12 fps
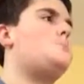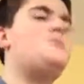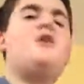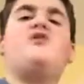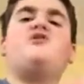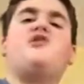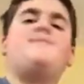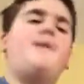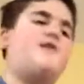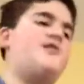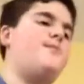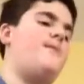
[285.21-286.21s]
Yeah, it's Just
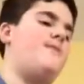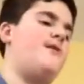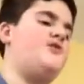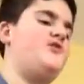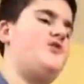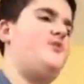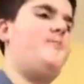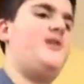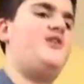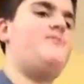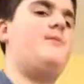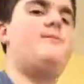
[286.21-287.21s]
Bassin, my Max.
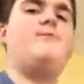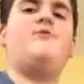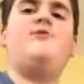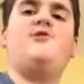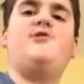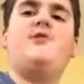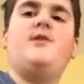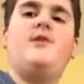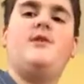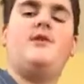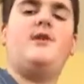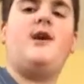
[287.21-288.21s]
My brothers.
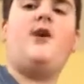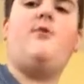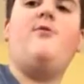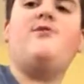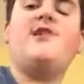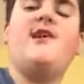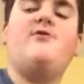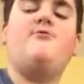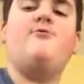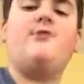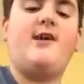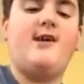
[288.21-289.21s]
I don't want to say his
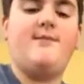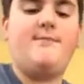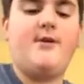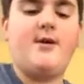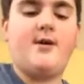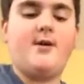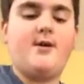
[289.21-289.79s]
real name.